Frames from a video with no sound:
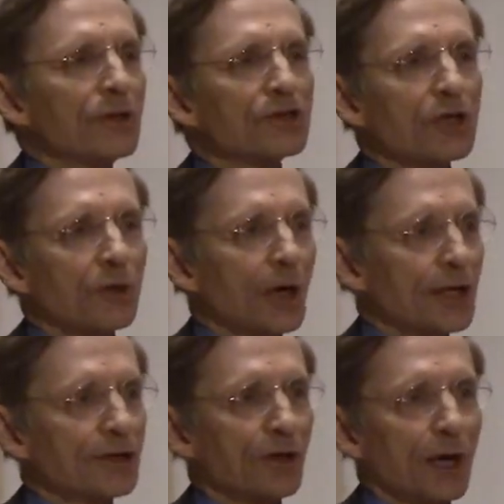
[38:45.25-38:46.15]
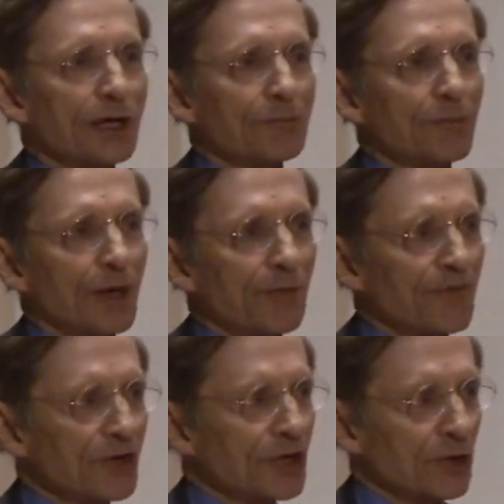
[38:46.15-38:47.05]
So I'm
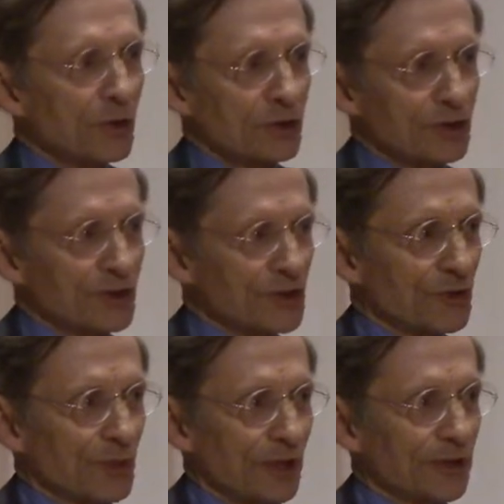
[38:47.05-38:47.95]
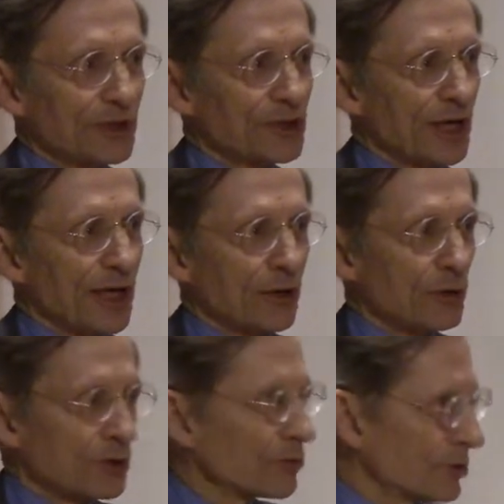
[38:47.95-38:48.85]
very cautious about these
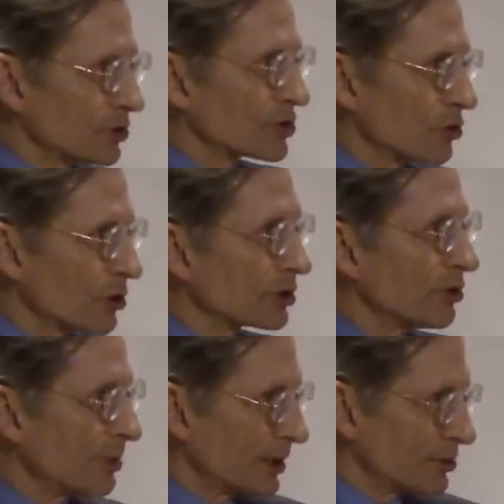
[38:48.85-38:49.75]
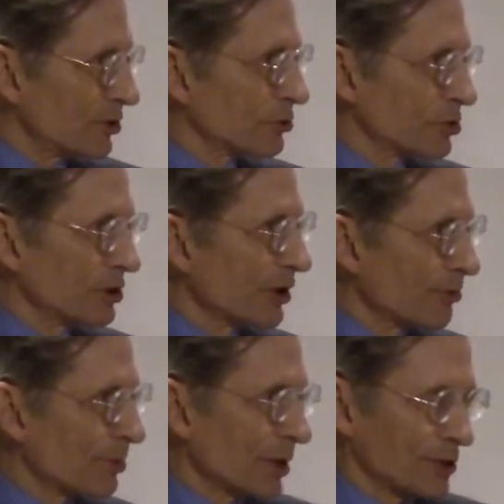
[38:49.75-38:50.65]
categories. We just talked about social
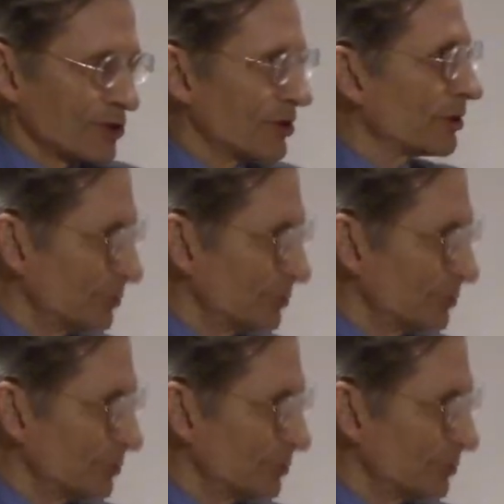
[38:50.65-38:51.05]
enterprise.